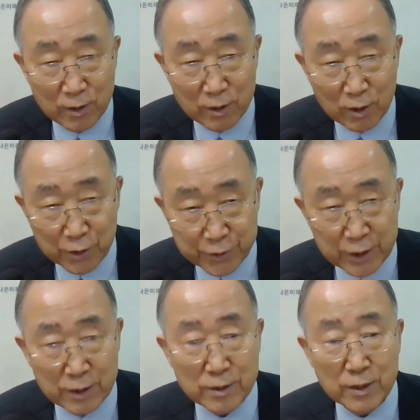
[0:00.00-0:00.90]

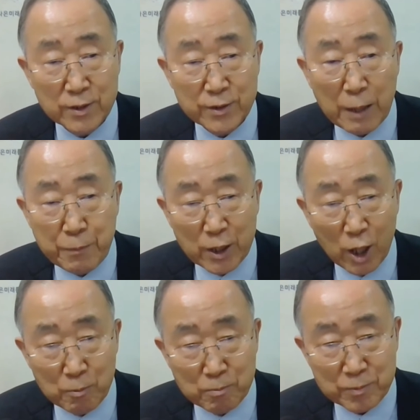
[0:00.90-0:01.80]
until they
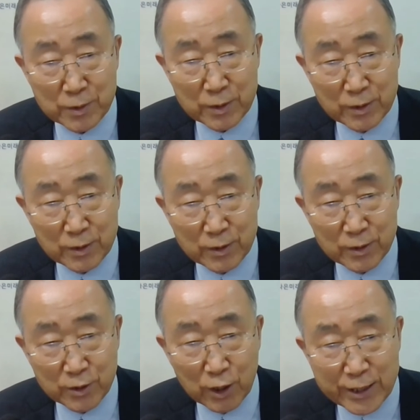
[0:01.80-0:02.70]
become
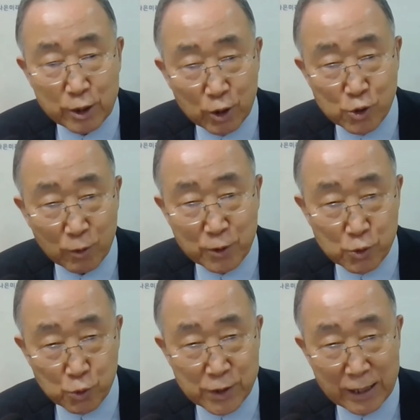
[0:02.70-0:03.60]
the leaders of the
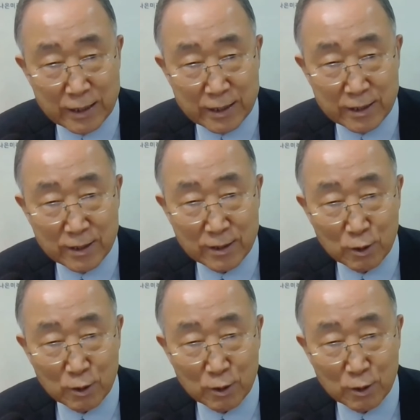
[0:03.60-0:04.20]
society.